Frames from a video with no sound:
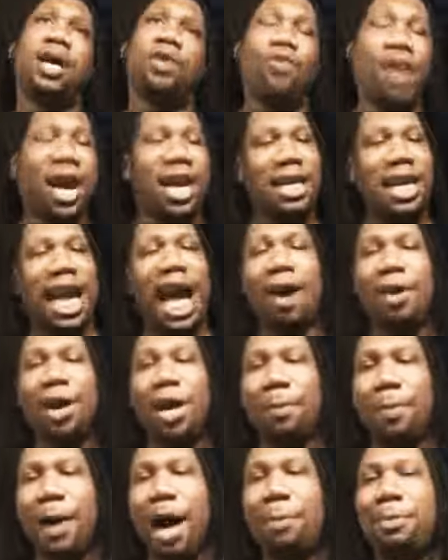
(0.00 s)
Right now,
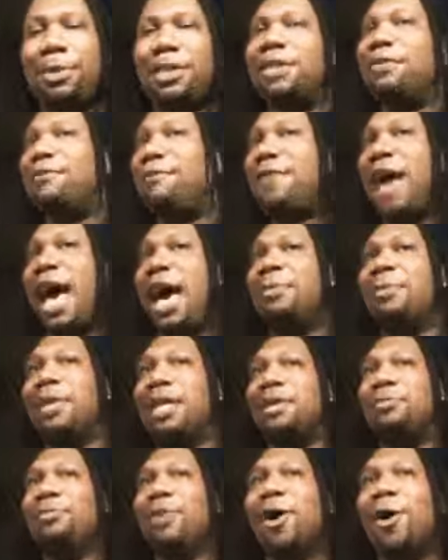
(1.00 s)
hip hop is in
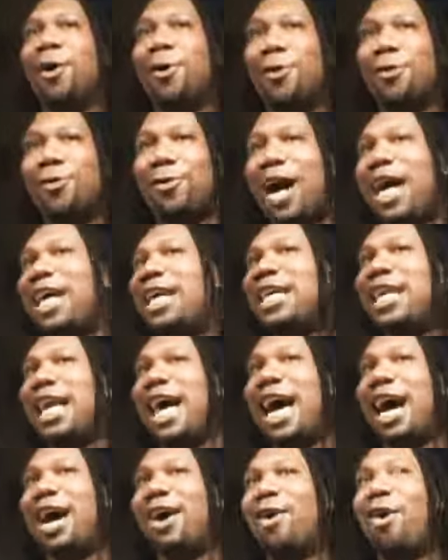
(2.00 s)
family mode right
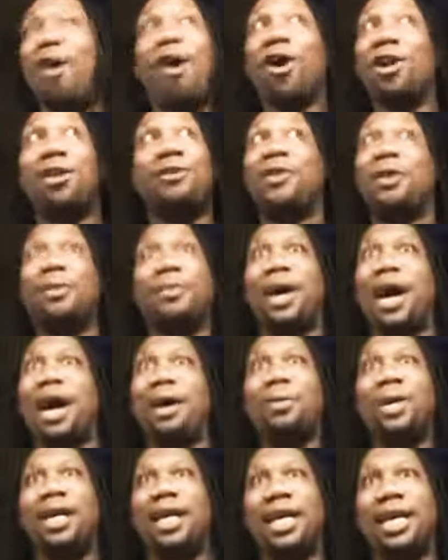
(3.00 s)
now. All of hip
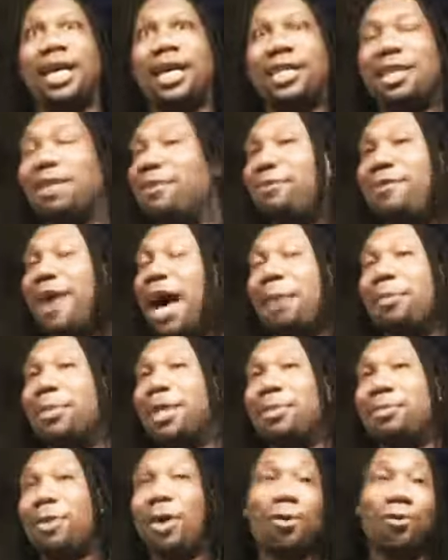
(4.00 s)
hop is in
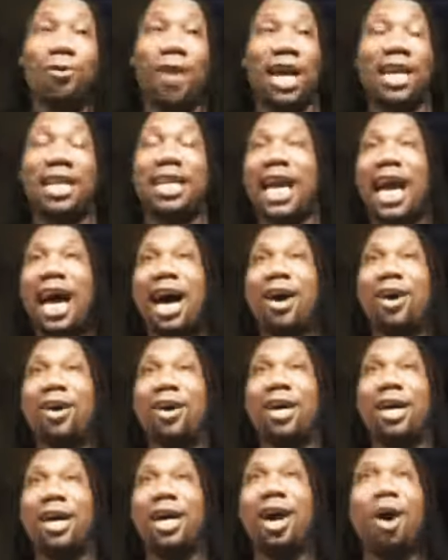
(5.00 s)
family mode right now.
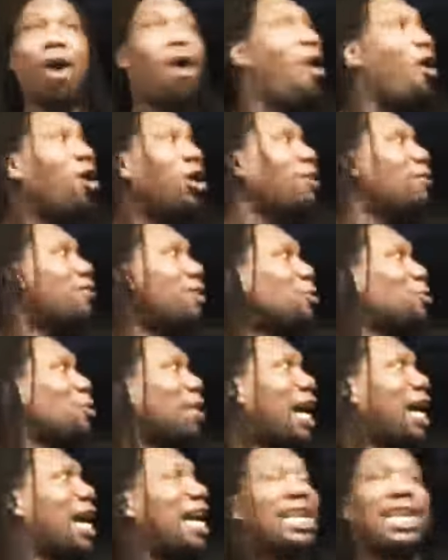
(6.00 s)
All of us,
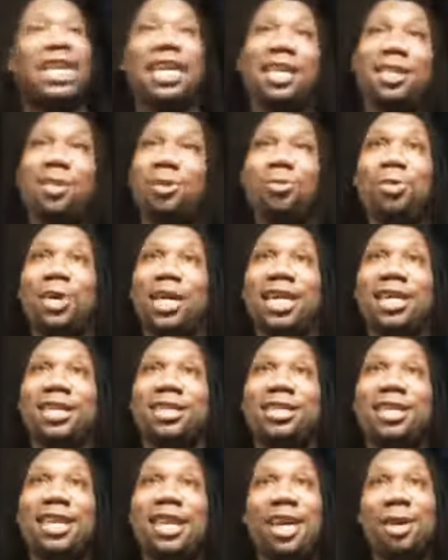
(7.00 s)
we got our kids with
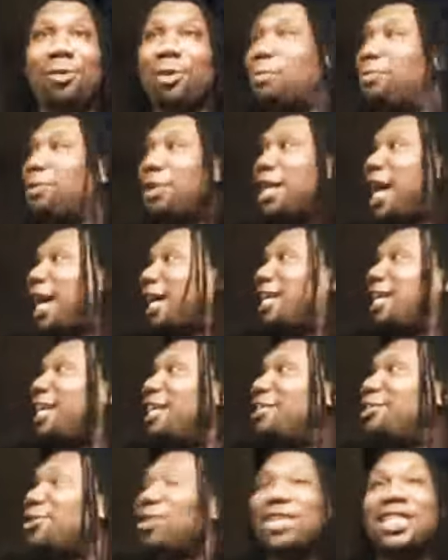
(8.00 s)
us. We're putting our
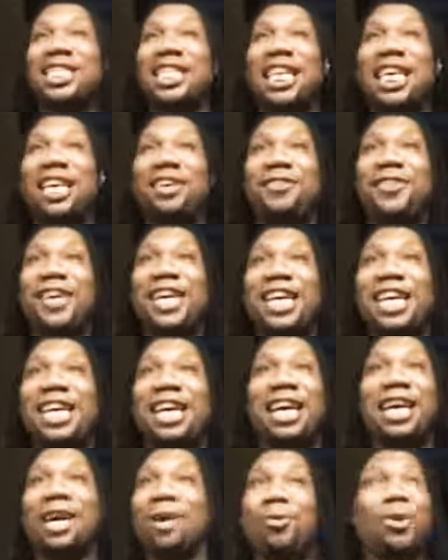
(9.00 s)
kids on TV.
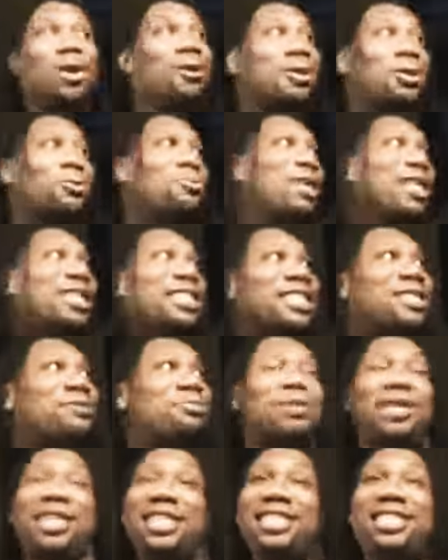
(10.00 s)
Will Smith
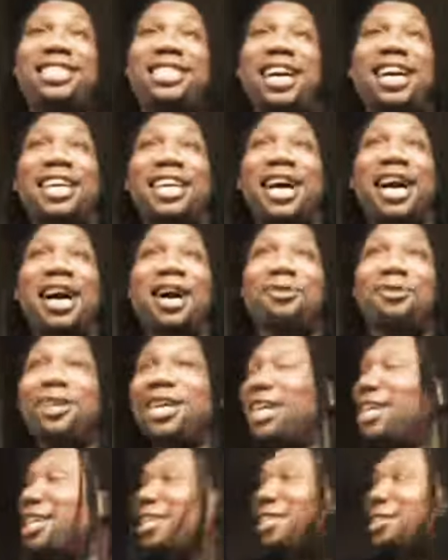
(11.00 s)
just put his son up.
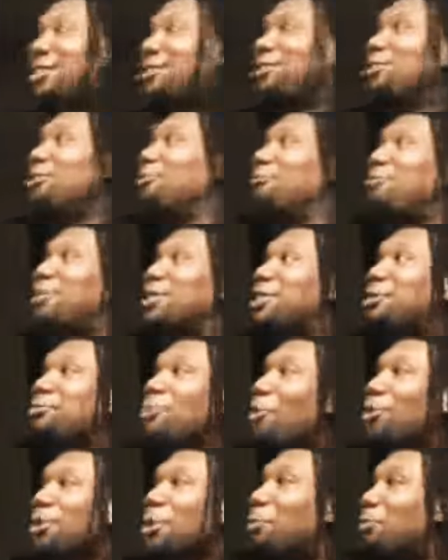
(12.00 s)
Snoop just
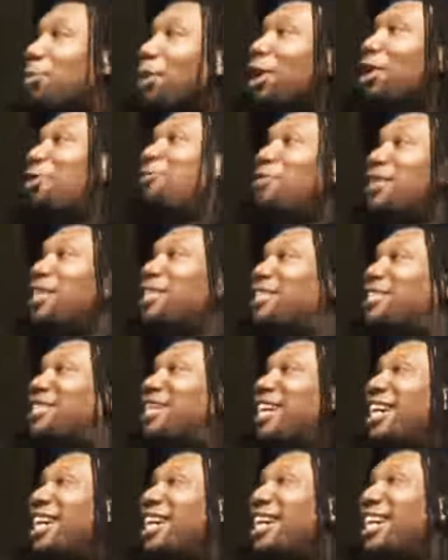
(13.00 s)
spoke the blunt with his
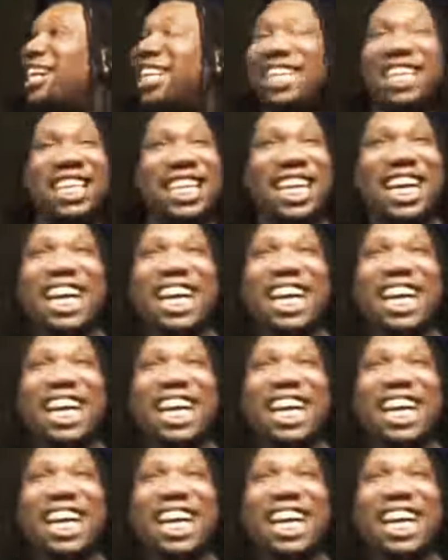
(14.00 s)
son.